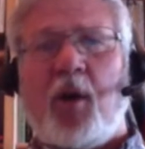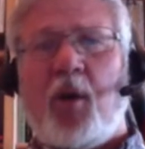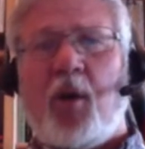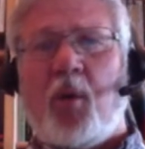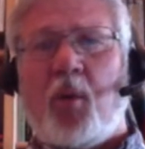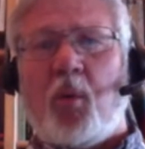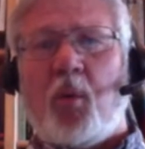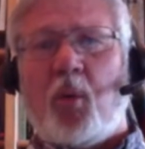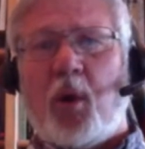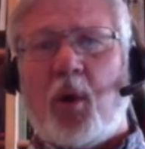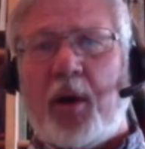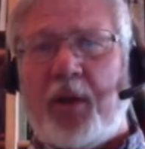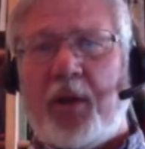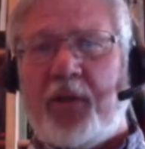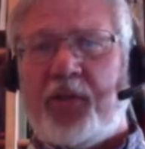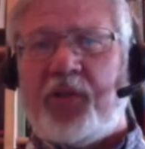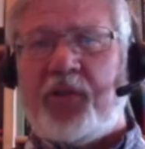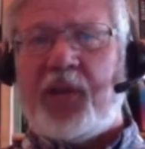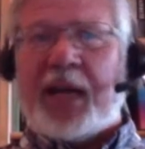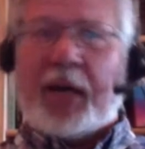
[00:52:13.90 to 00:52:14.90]

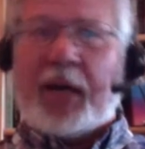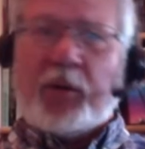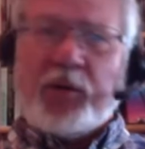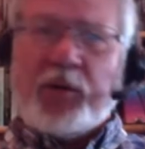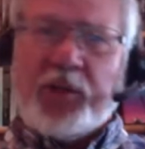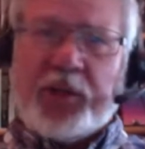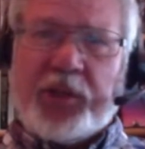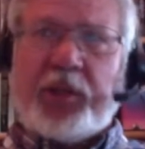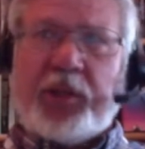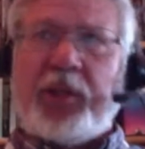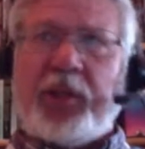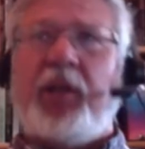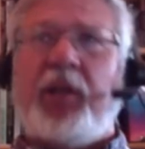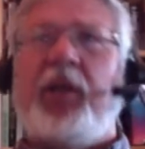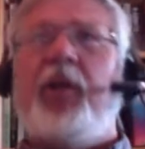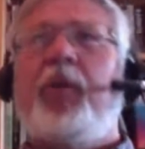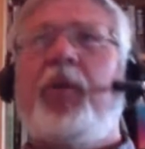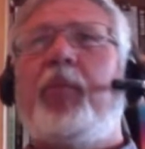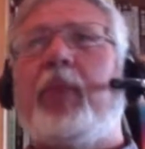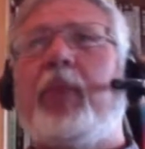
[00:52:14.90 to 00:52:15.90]
was ousted
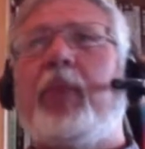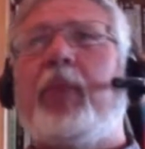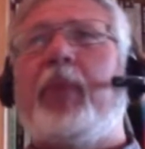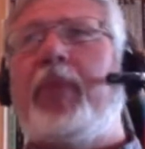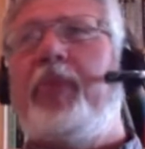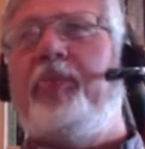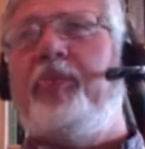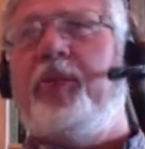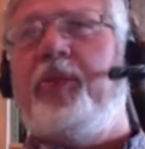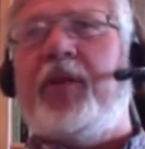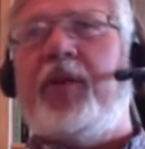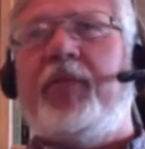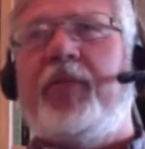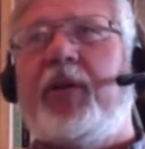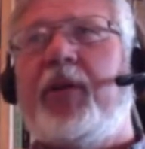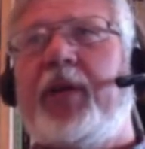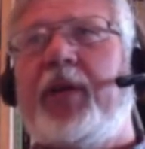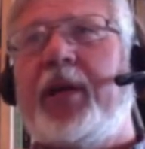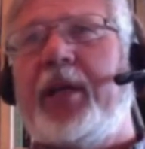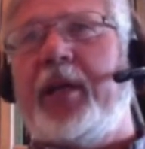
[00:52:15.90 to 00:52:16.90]
by a very,
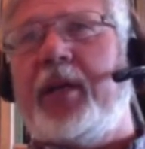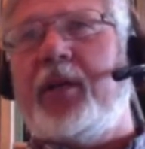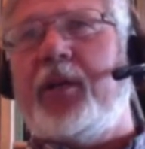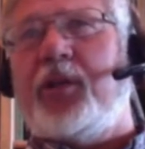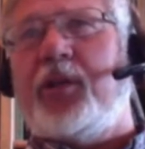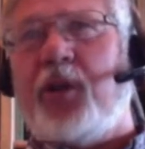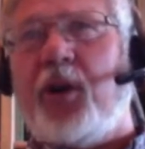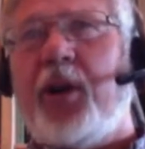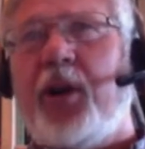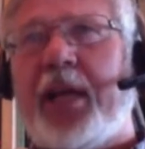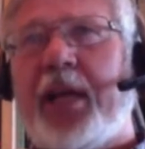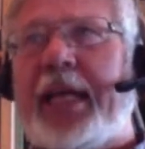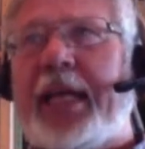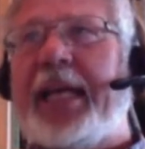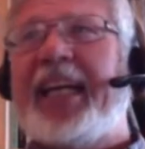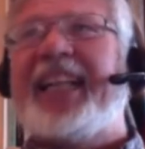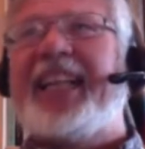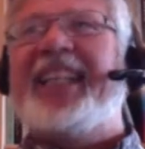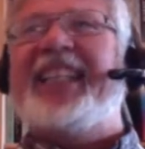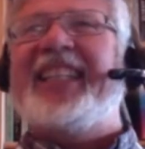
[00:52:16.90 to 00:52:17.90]
very uh, dirty
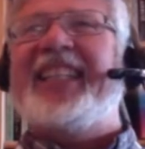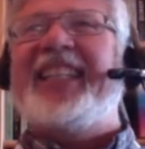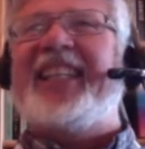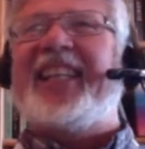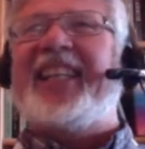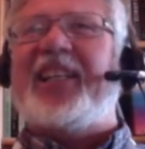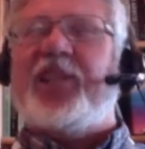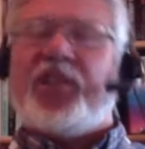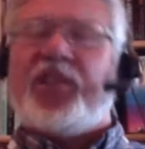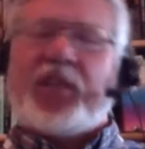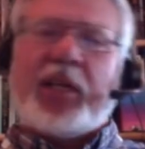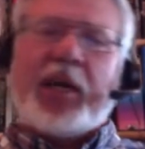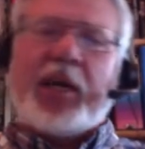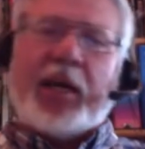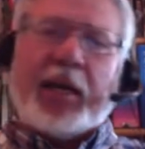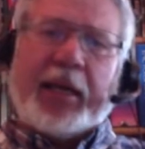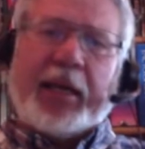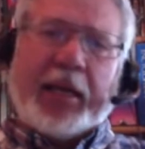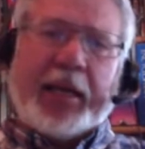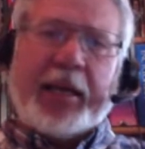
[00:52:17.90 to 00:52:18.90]

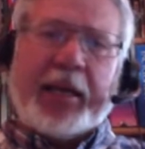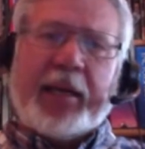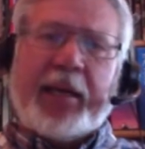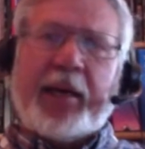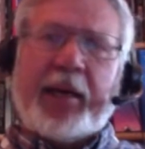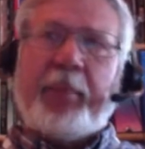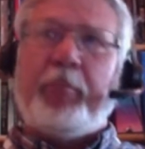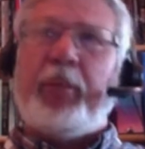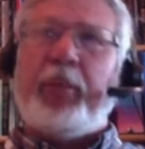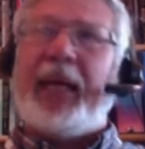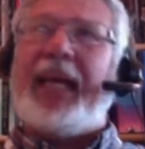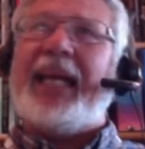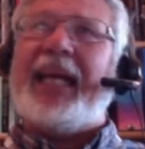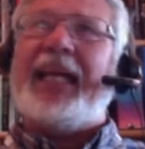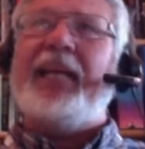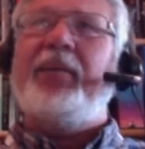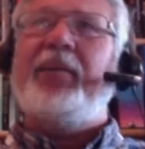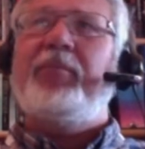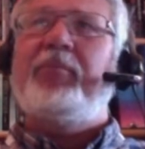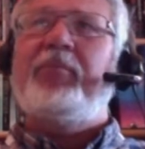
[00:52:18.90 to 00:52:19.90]
CIA
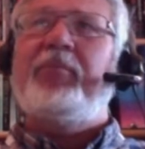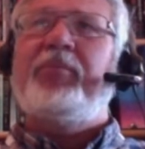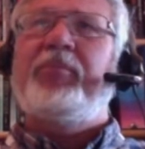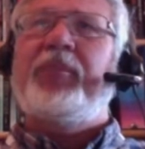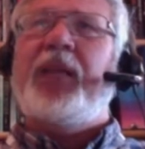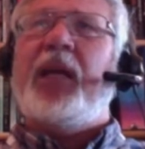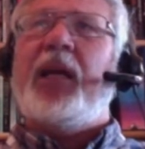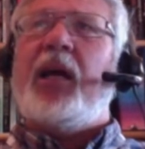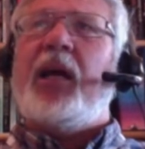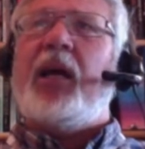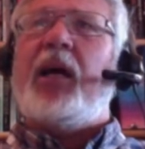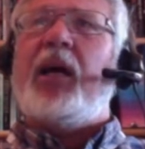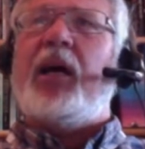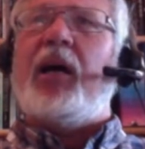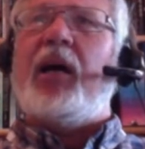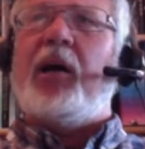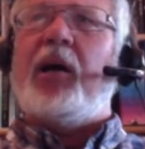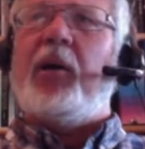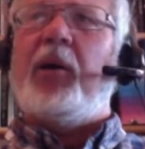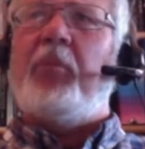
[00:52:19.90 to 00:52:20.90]
campaign.
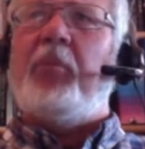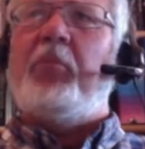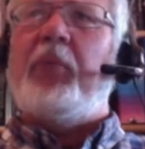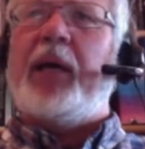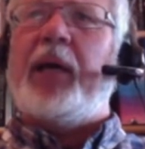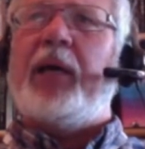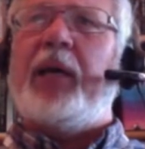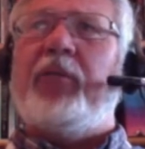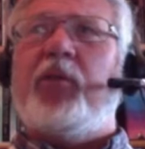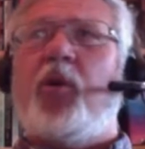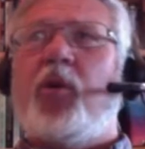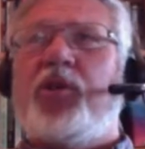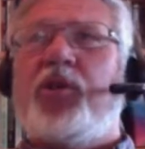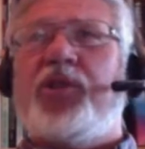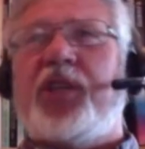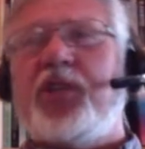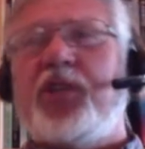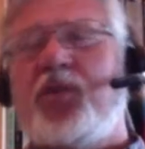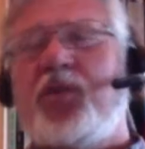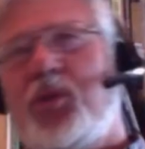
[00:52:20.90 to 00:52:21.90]
Um, and of course,
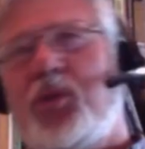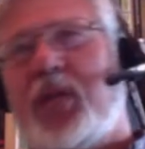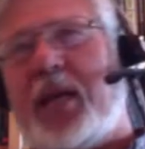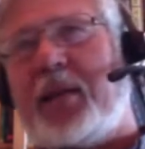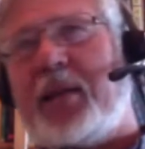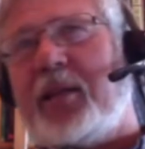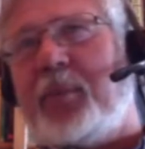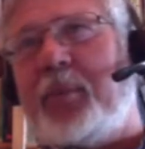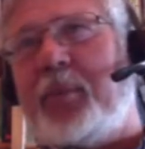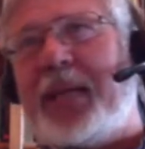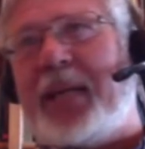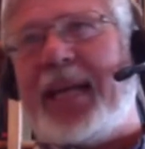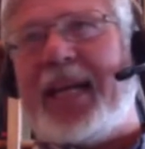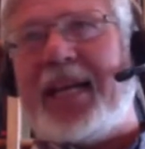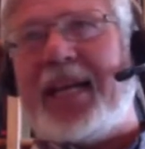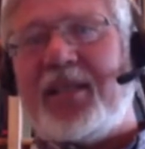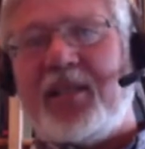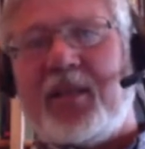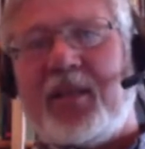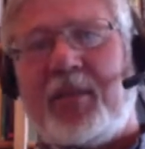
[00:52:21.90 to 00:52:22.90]
this was at the
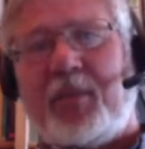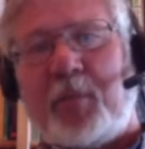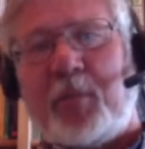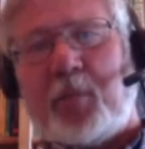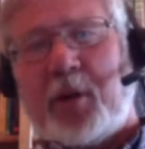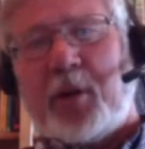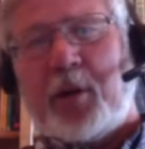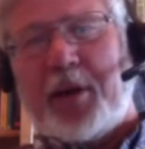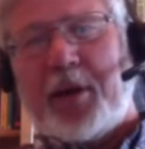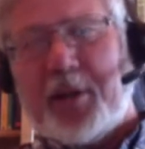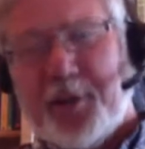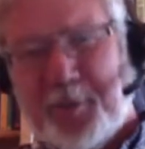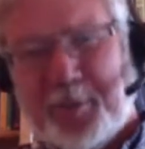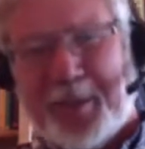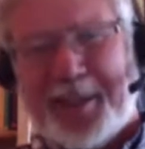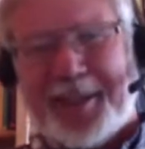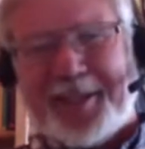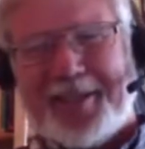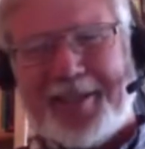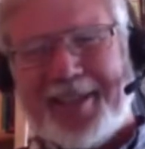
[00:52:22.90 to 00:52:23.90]
behest of the British
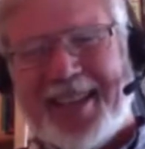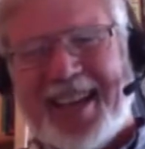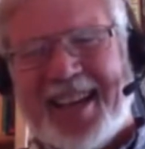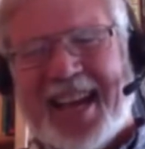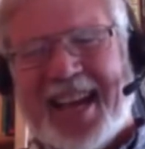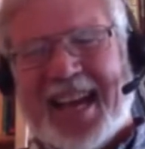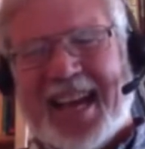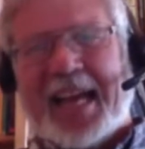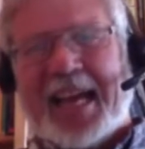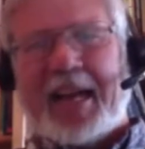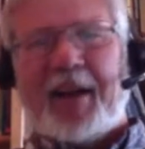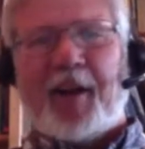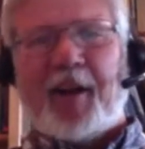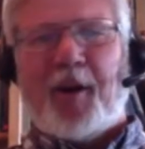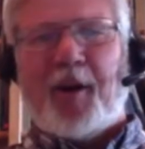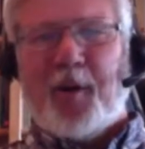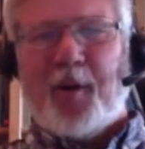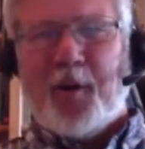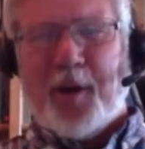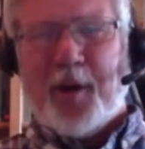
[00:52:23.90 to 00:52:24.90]
because
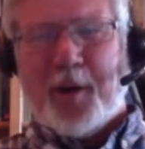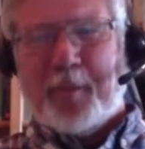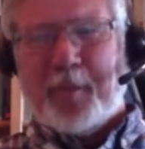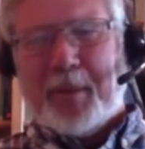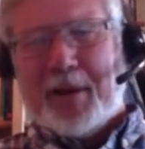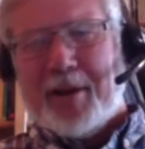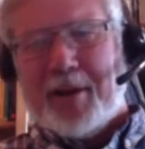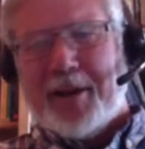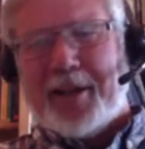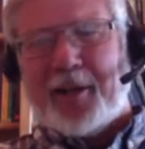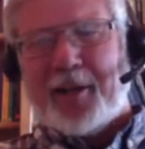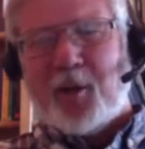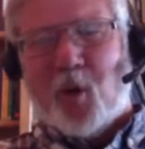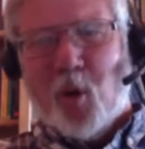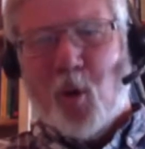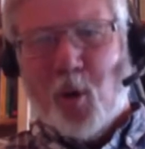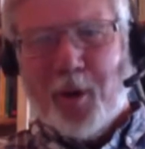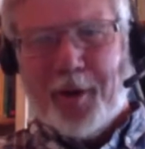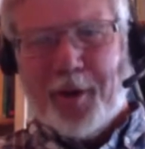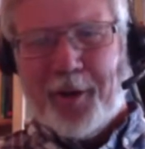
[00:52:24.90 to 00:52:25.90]
Anglo American
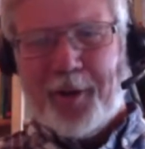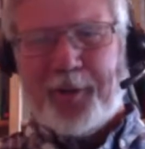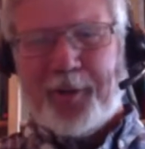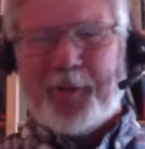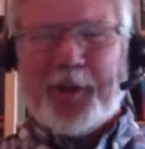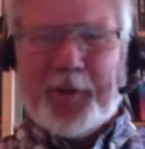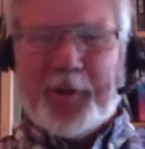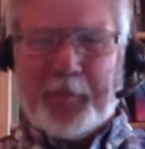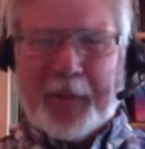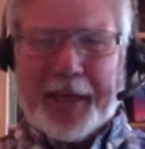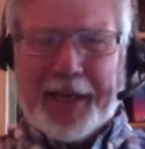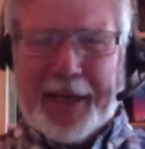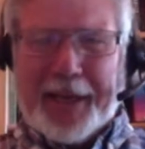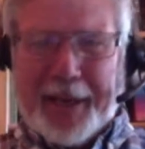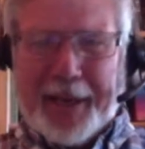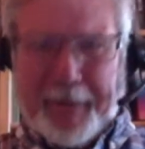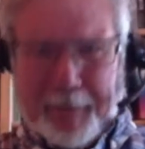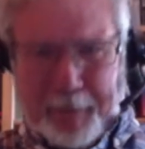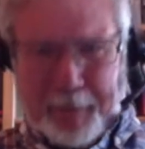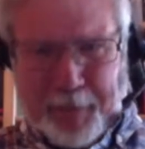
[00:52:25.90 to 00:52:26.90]
oil, which
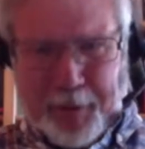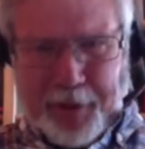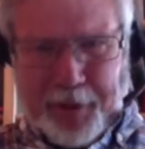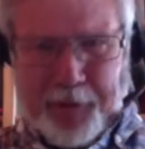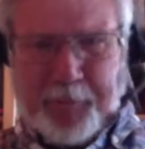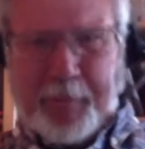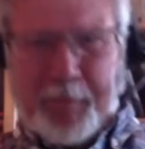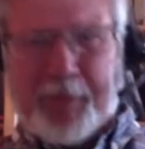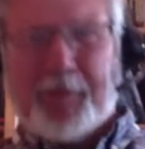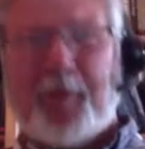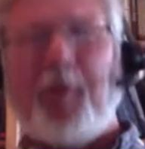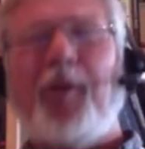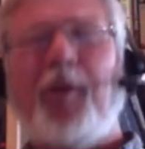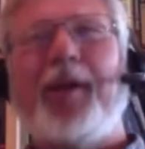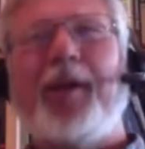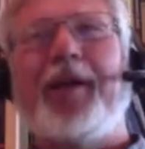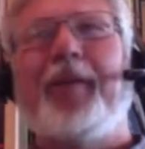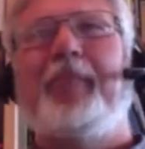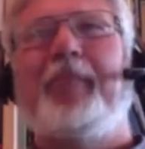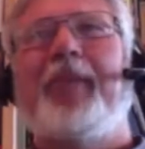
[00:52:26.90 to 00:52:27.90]
became British
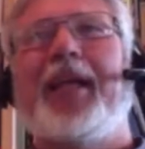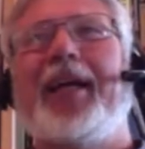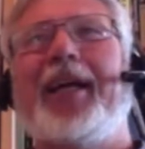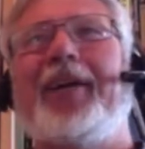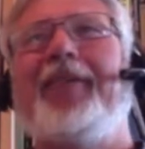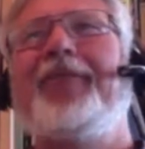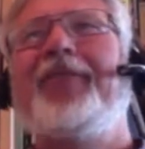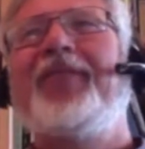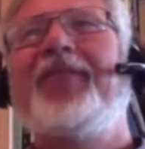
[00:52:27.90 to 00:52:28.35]
petroleum later,